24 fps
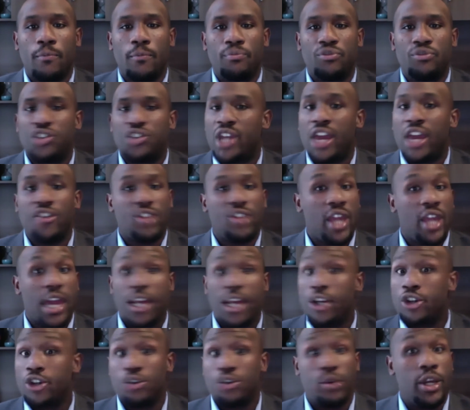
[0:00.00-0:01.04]
change the
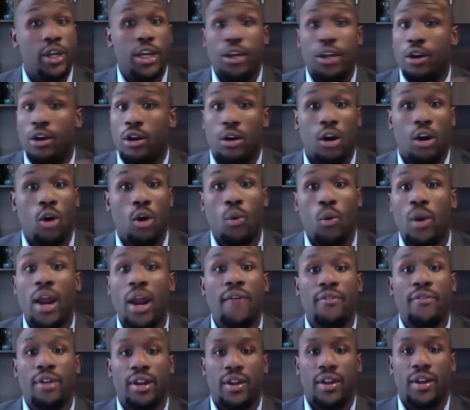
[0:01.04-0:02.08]
industry or
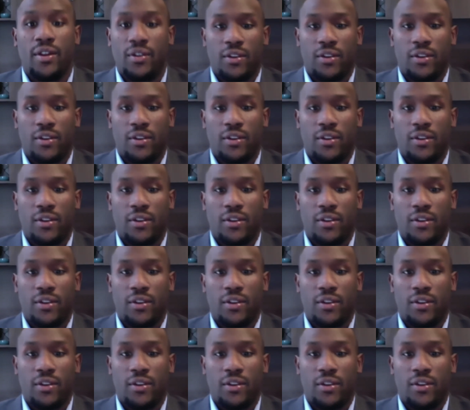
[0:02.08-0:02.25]
whatever it is?